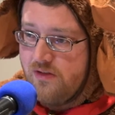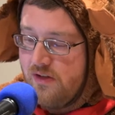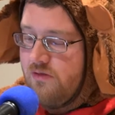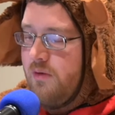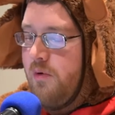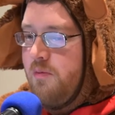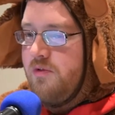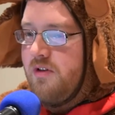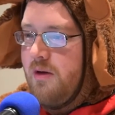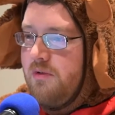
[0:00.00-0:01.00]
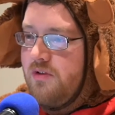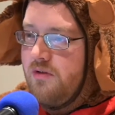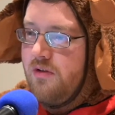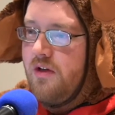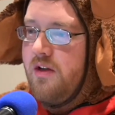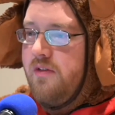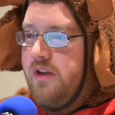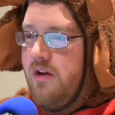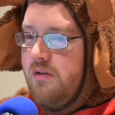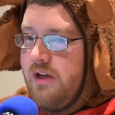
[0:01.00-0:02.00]
He's repurposing them into
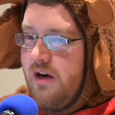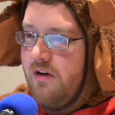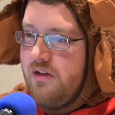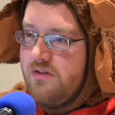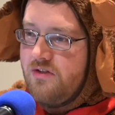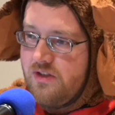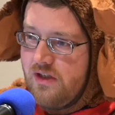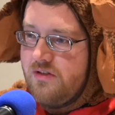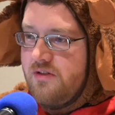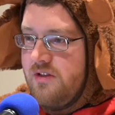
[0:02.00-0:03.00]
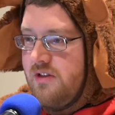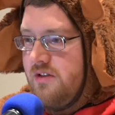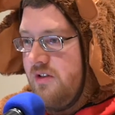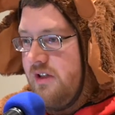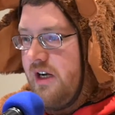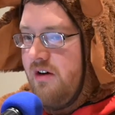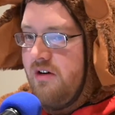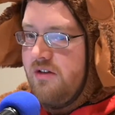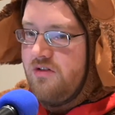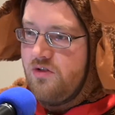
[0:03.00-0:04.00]
carrot sticks into
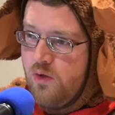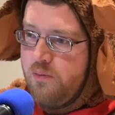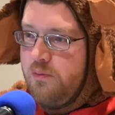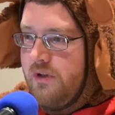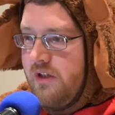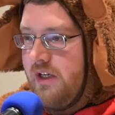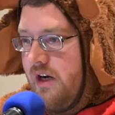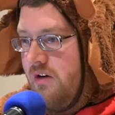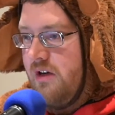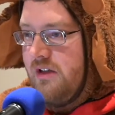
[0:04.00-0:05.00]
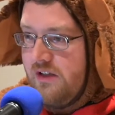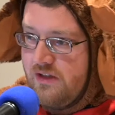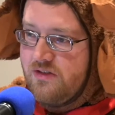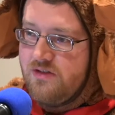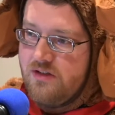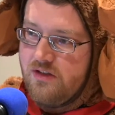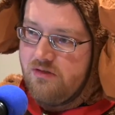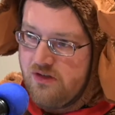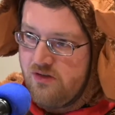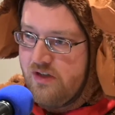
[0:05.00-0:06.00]
carrot soup, into carrot discs, into
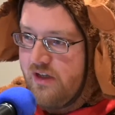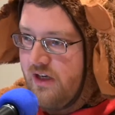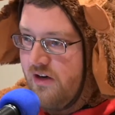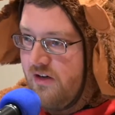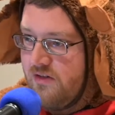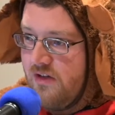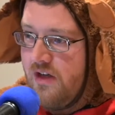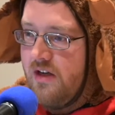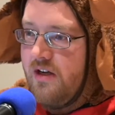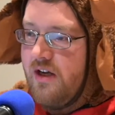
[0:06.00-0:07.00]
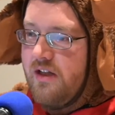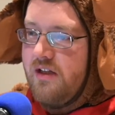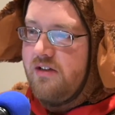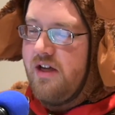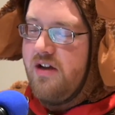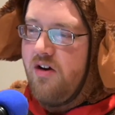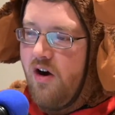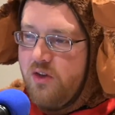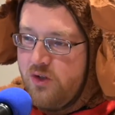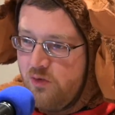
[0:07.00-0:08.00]
crinkle cut carrots, and then taking
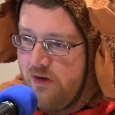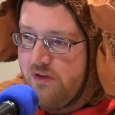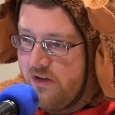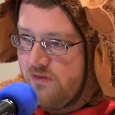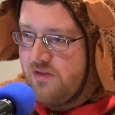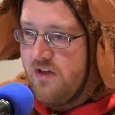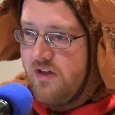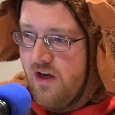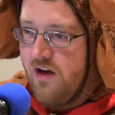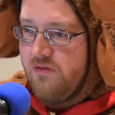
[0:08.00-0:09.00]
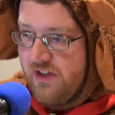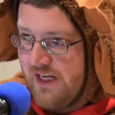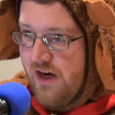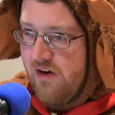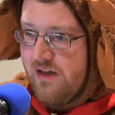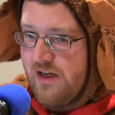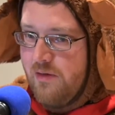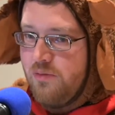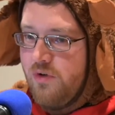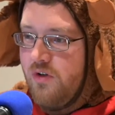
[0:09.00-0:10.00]
all the derivatives of the carrot
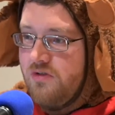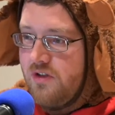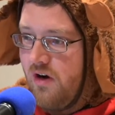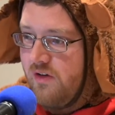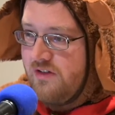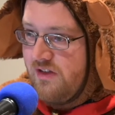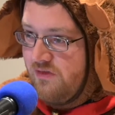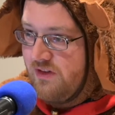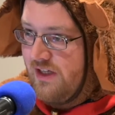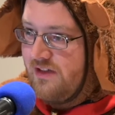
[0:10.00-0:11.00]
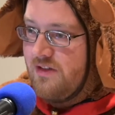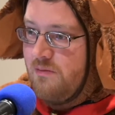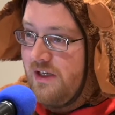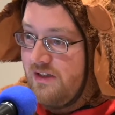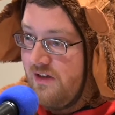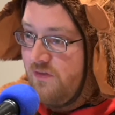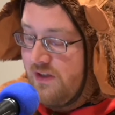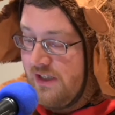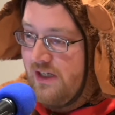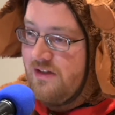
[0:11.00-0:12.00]
and producing all these different things that meet
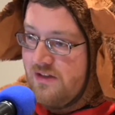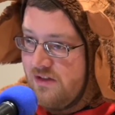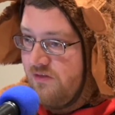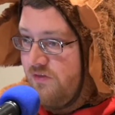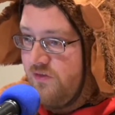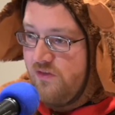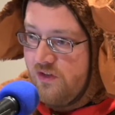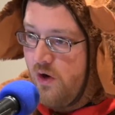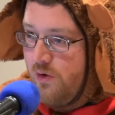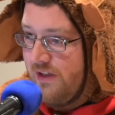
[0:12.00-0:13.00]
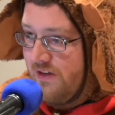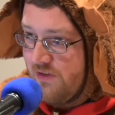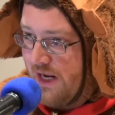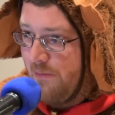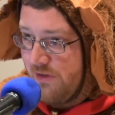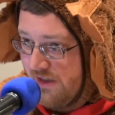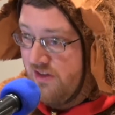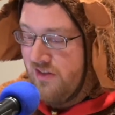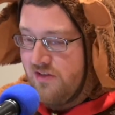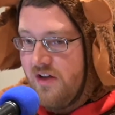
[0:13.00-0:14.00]
different needs and go into different
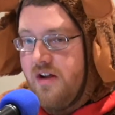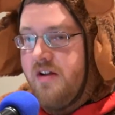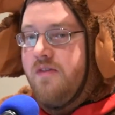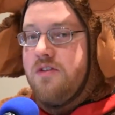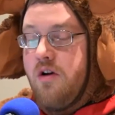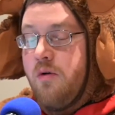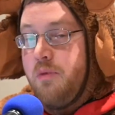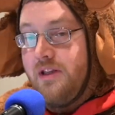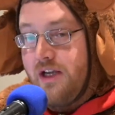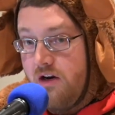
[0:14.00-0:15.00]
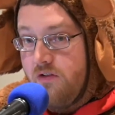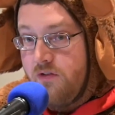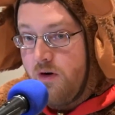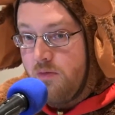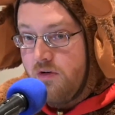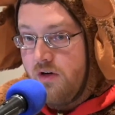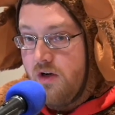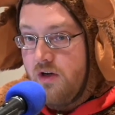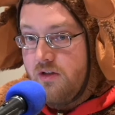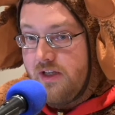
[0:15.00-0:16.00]
applications. So be the carrot farmer.
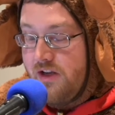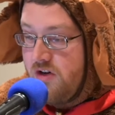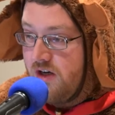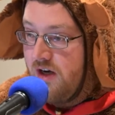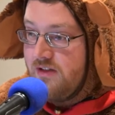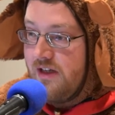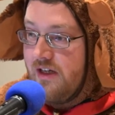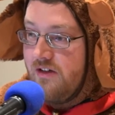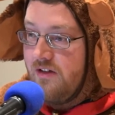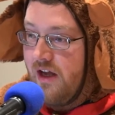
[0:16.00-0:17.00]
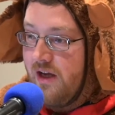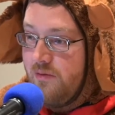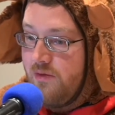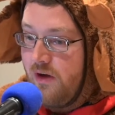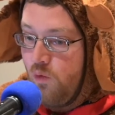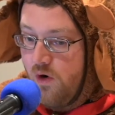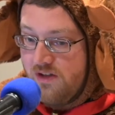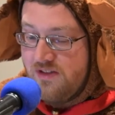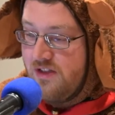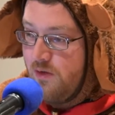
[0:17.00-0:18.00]
Take your content, one
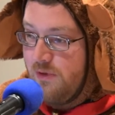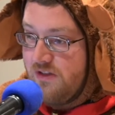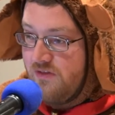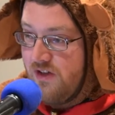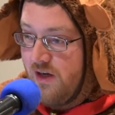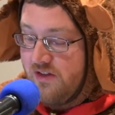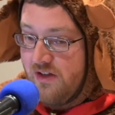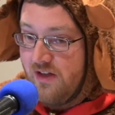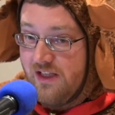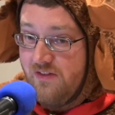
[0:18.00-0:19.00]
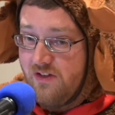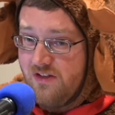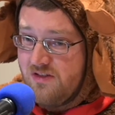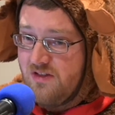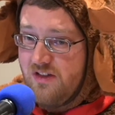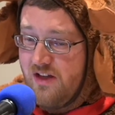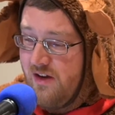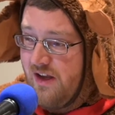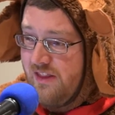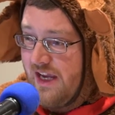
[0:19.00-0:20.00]
single piece of content, like even just
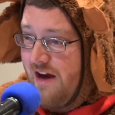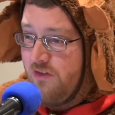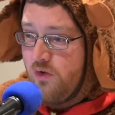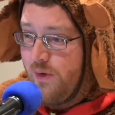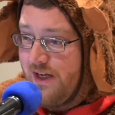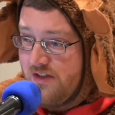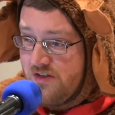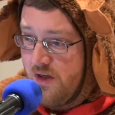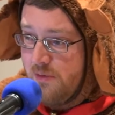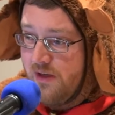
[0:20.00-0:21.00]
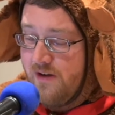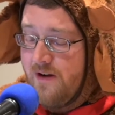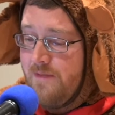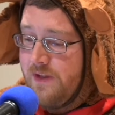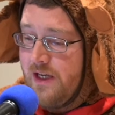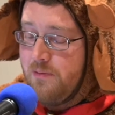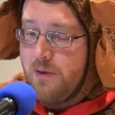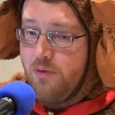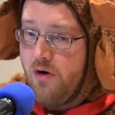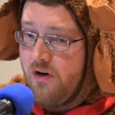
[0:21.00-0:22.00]
the average weekend sermon, can be
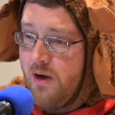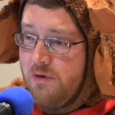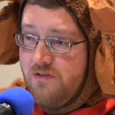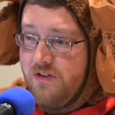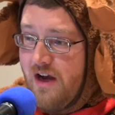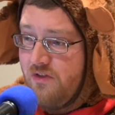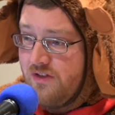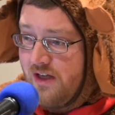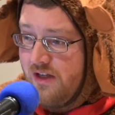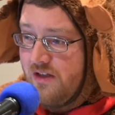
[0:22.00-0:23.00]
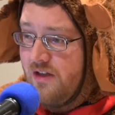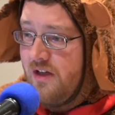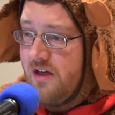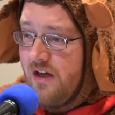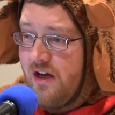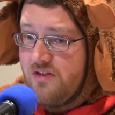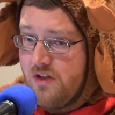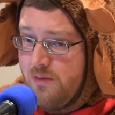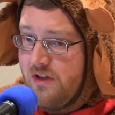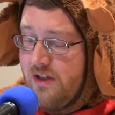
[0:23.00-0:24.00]
broken up into 5 or 10
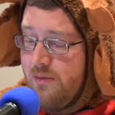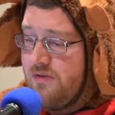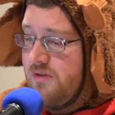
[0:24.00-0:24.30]
sermon clips.